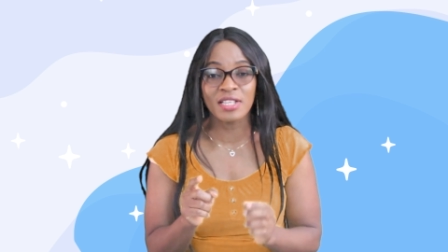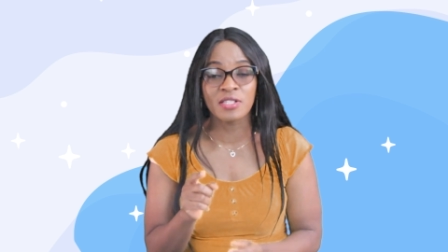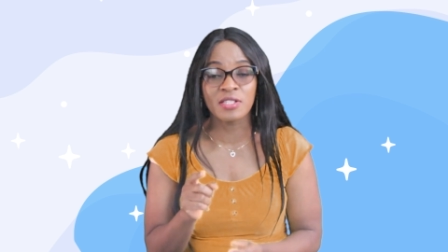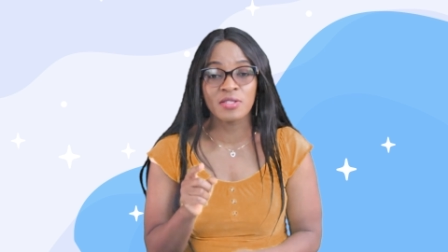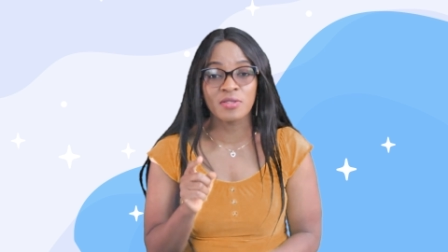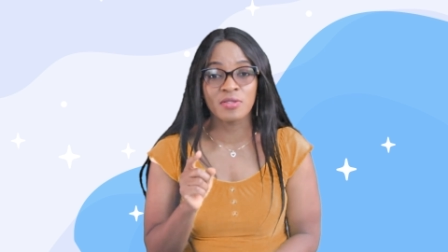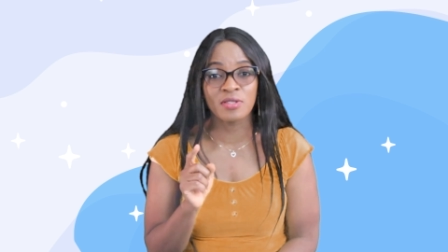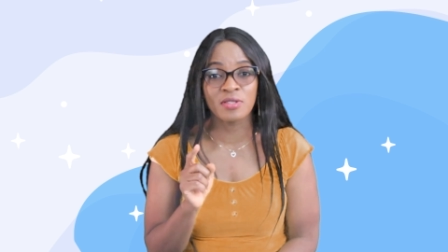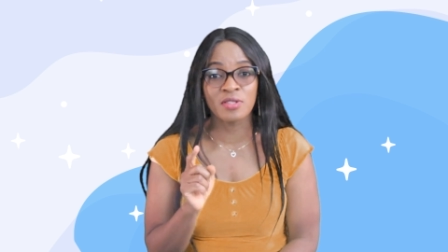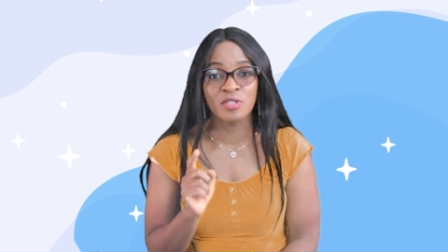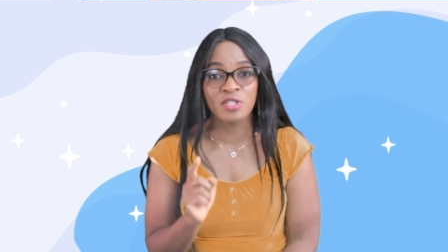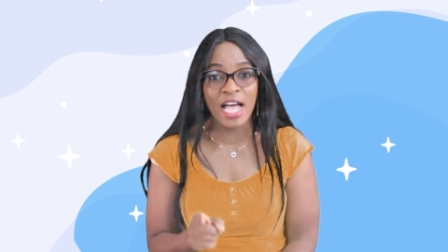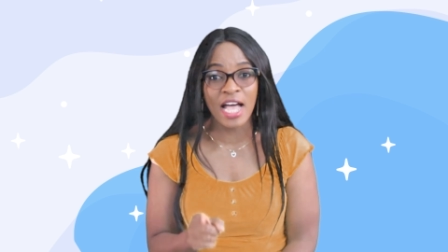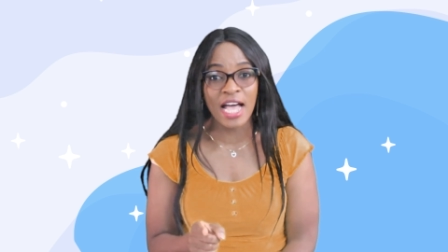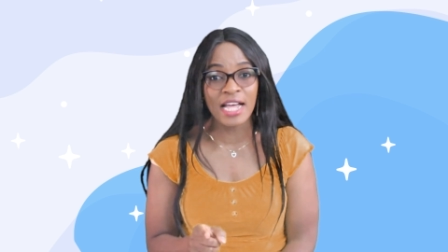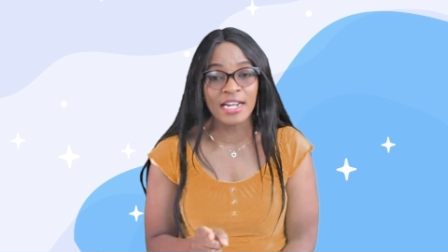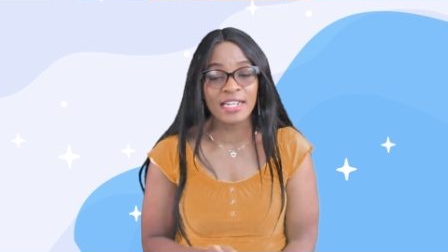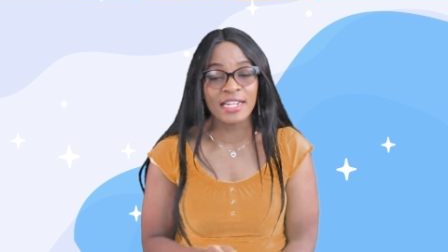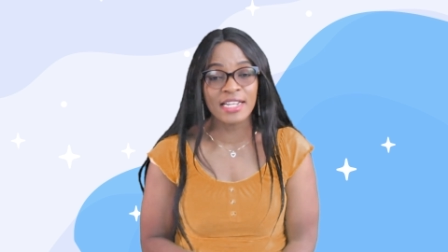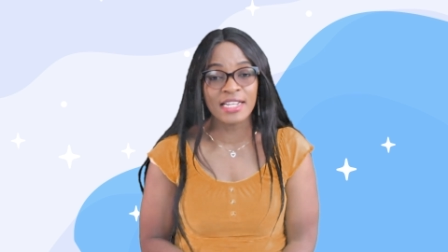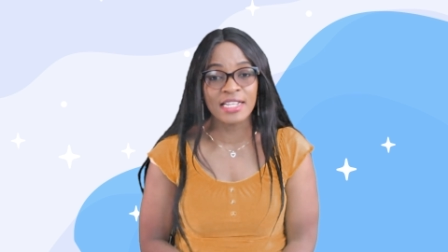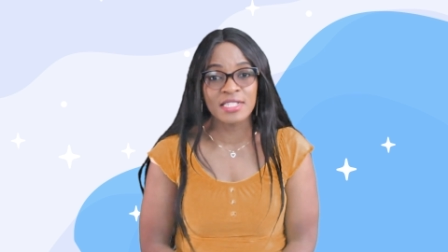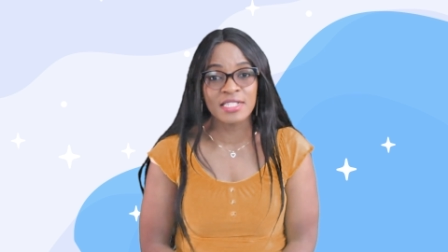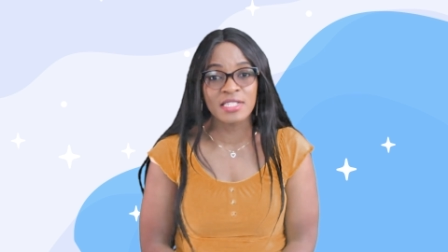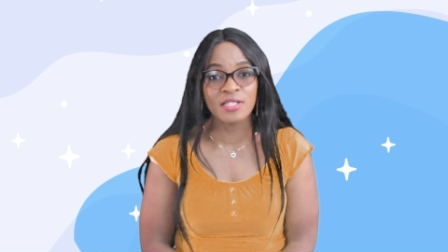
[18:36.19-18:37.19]
it's
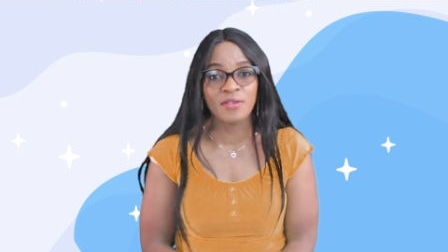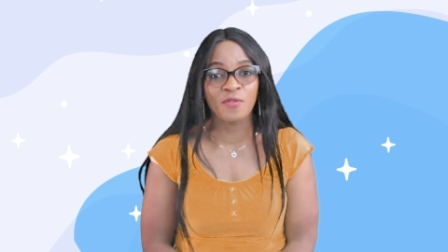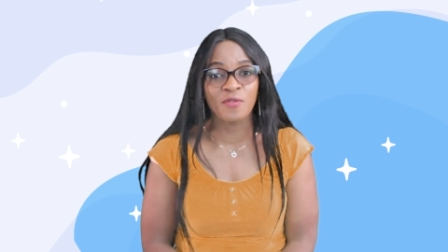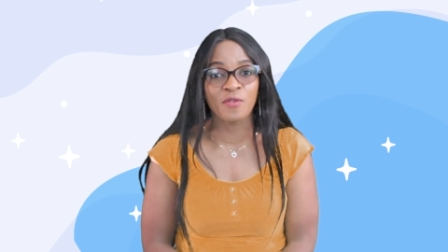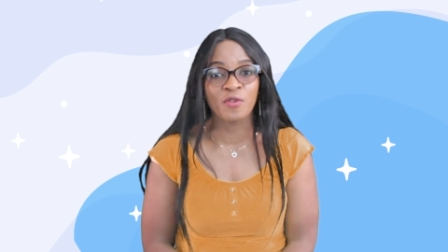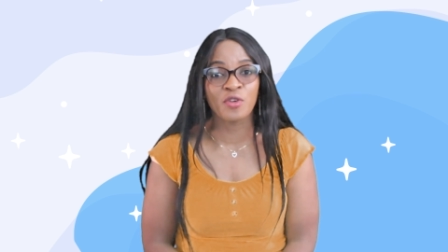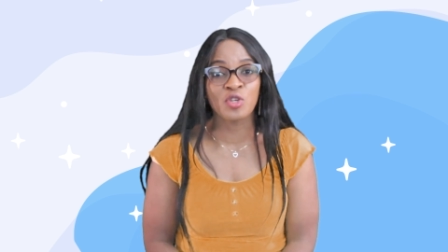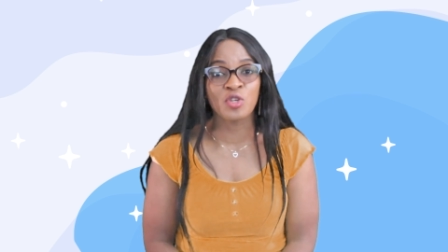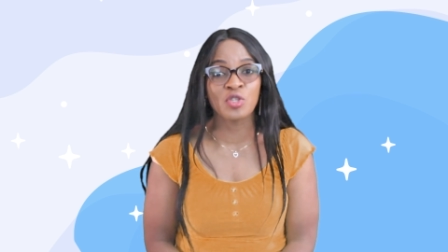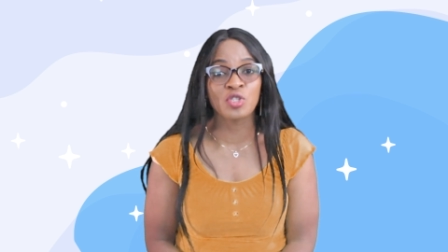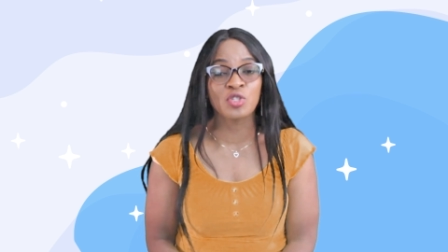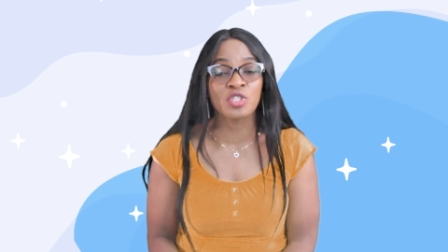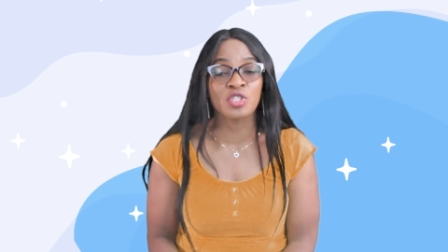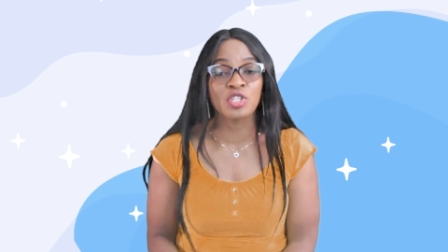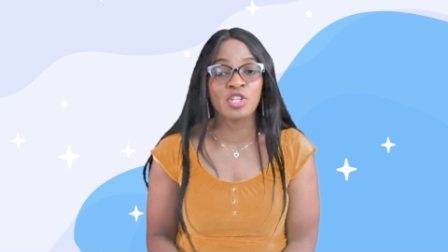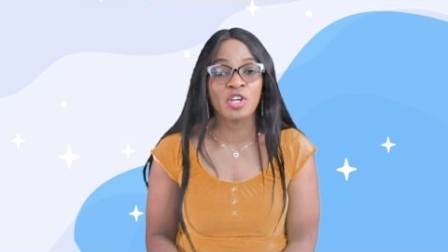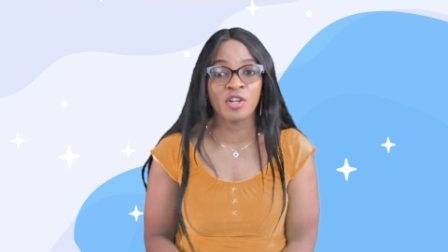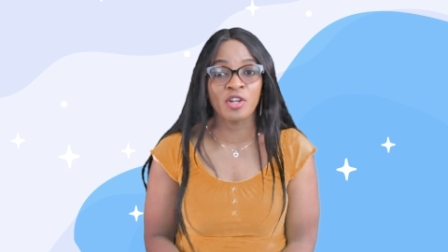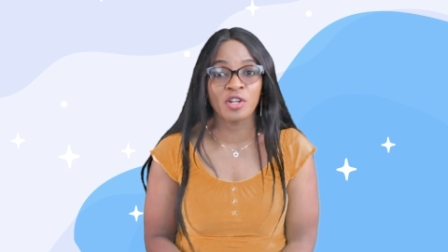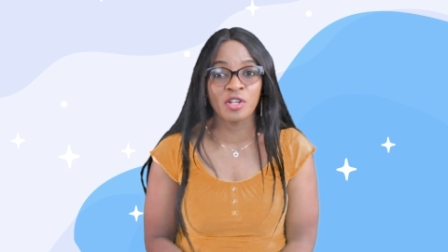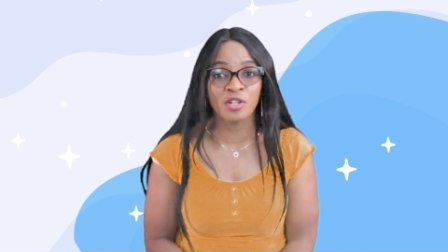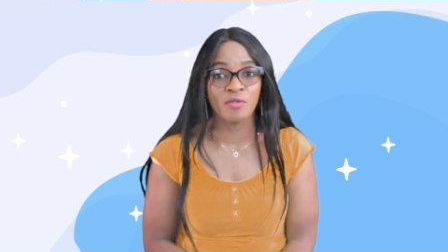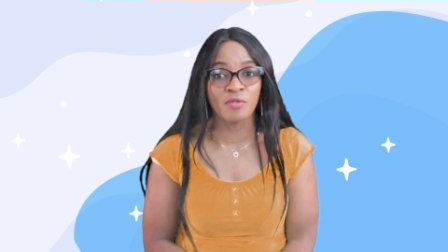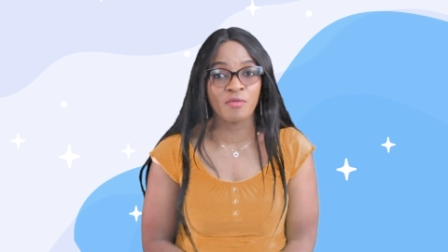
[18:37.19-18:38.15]
not easy for you to turn it